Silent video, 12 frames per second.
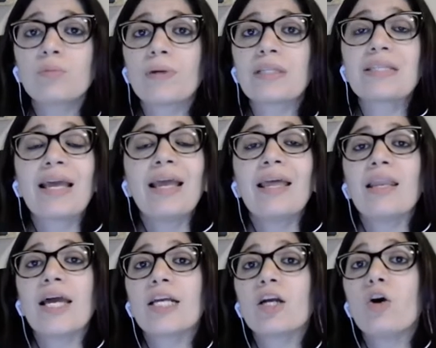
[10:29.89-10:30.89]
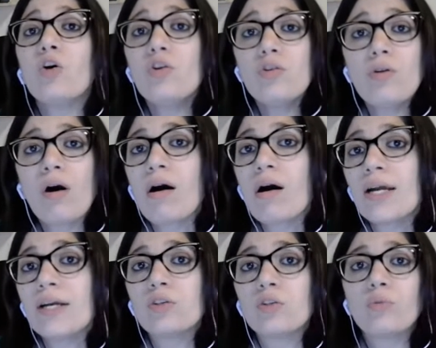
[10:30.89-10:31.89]
but like, who
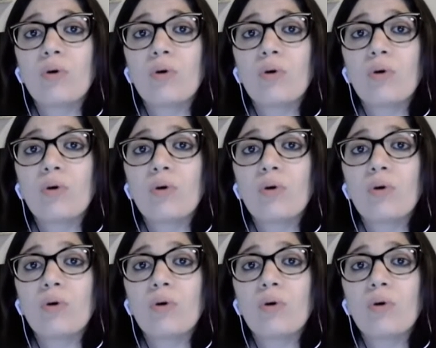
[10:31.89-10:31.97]
are you?